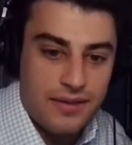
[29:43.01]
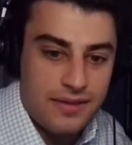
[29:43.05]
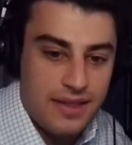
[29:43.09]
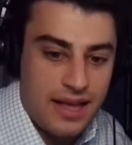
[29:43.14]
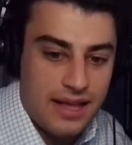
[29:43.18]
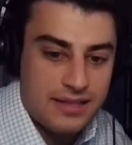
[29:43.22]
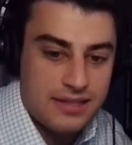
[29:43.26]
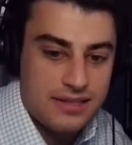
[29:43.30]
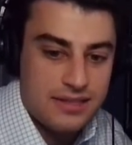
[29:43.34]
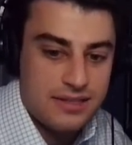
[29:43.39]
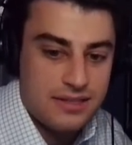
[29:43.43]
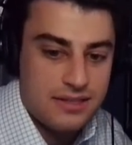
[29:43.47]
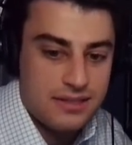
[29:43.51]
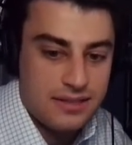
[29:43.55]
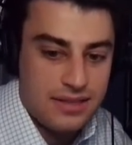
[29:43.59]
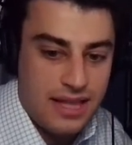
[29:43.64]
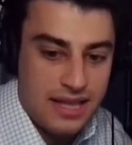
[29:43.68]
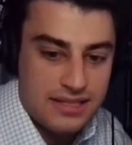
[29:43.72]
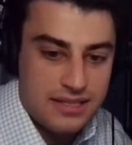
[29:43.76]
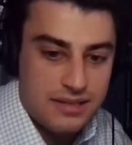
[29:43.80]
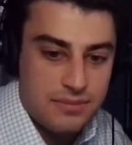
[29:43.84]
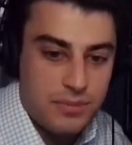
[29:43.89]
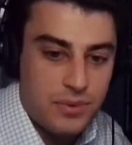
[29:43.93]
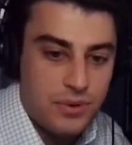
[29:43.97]

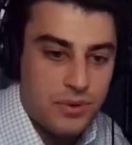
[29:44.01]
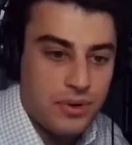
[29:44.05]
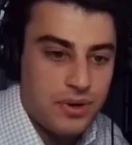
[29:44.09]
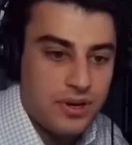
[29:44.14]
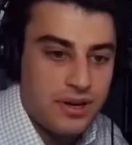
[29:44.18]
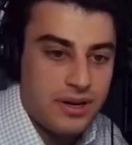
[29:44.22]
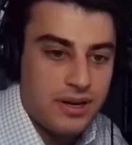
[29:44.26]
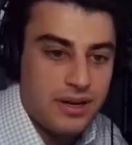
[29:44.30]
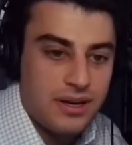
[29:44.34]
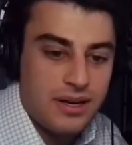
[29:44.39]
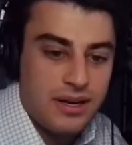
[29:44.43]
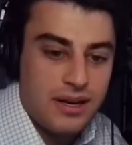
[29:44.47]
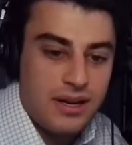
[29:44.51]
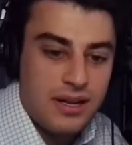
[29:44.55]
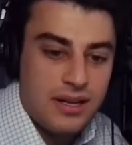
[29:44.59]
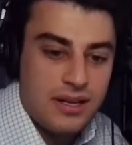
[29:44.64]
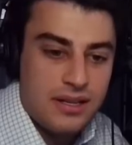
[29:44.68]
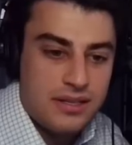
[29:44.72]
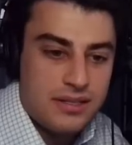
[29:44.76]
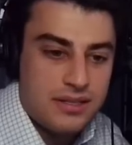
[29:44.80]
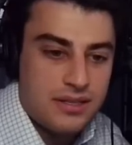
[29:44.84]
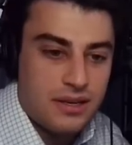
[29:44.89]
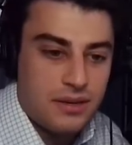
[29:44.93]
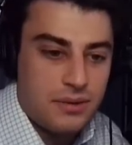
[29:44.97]
That's important.
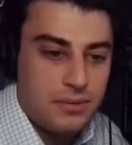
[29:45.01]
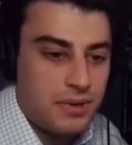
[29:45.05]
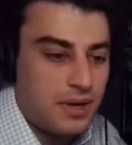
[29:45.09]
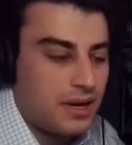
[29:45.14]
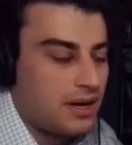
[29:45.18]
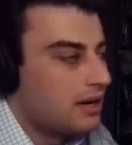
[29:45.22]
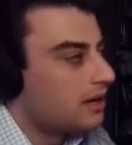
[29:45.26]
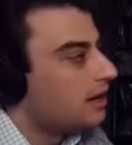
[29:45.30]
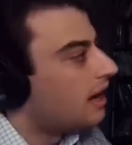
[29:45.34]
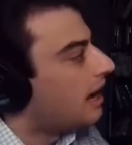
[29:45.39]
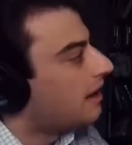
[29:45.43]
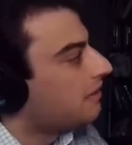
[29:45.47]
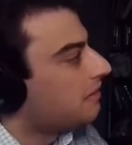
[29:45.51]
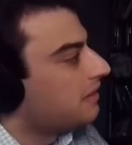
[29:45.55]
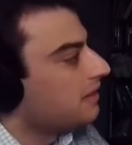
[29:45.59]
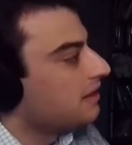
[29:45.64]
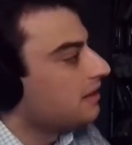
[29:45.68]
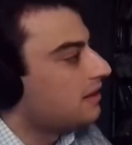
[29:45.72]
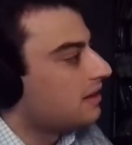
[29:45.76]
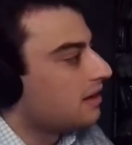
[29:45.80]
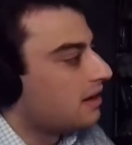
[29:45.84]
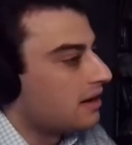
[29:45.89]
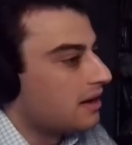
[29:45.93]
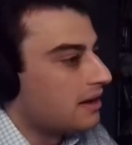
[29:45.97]
So I
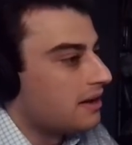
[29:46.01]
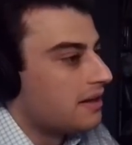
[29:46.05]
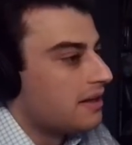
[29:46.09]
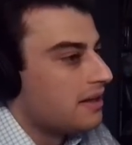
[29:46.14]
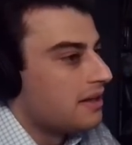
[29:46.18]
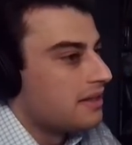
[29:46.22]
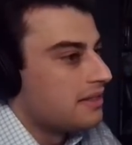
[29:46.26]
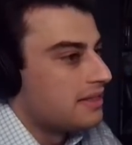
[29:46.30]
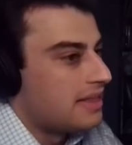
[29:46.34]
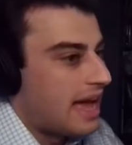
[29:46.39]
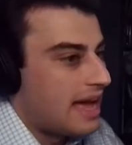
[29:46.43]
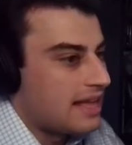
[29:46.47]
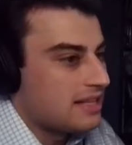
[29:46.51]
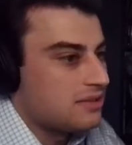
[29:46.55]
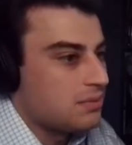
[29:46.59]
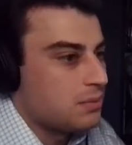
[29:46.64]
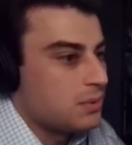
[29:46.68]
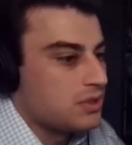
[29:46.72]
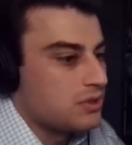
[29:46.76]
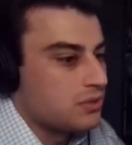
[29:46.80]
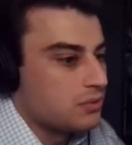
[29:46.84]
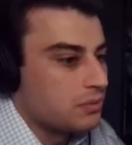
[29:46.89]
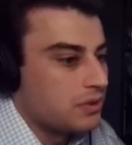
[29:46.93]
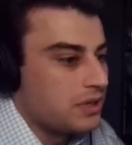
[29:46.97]
think that's
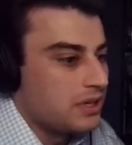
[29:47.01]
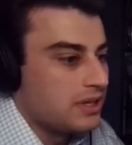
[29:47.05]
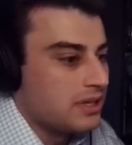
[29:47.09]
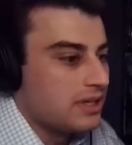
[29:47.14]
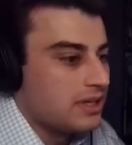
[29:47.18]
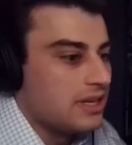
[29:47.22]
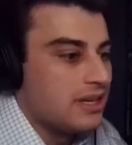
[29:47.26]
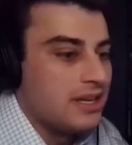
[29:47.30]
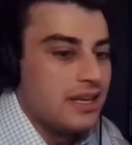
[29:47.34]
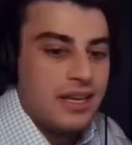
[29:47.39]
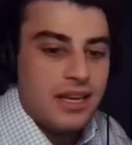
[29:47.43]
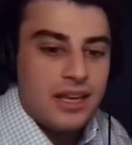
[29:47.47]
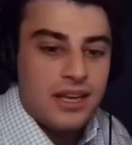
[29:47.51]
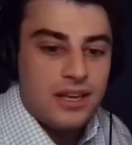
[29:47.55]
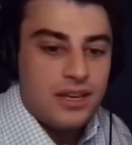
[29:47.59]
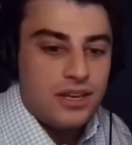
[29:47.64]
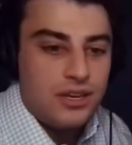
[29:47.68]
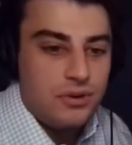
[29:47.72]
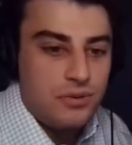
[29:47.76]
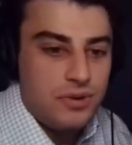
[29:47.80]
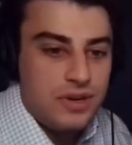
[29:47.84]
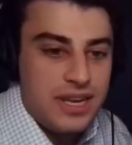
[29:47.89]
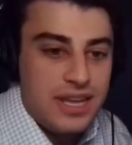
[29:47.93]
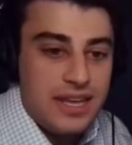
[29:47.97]
what's really
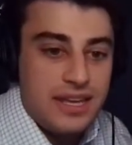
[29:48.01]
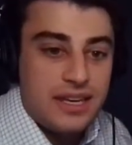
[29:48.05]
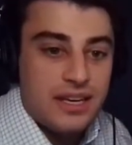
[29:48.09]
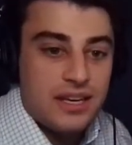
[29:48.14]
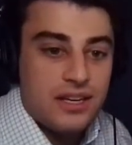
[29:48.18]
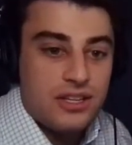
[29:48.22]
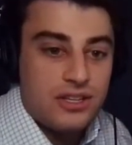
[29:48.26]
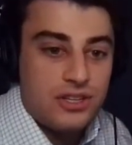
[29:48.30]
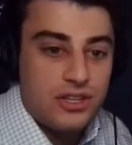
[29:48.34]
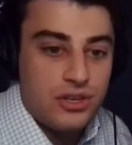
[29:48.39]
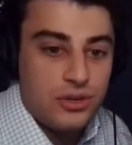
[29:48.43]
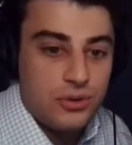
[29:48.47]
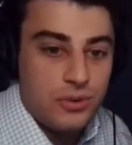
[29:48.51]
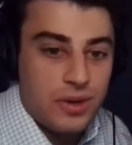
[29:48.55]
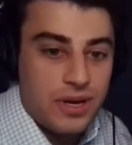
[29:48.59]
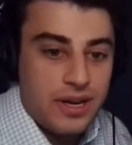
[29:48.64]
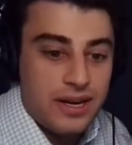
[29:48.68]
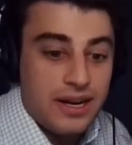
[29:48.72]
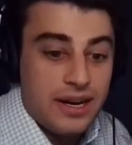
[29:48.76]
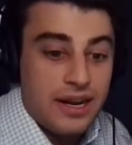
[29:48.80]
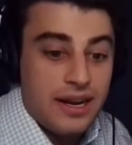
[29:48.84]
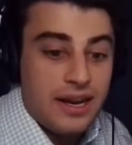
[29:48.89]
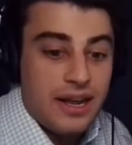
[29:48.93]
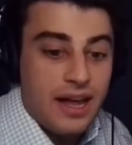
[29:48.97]
unique to
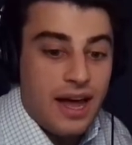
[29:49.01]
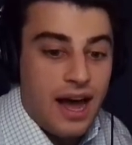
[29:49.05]
it.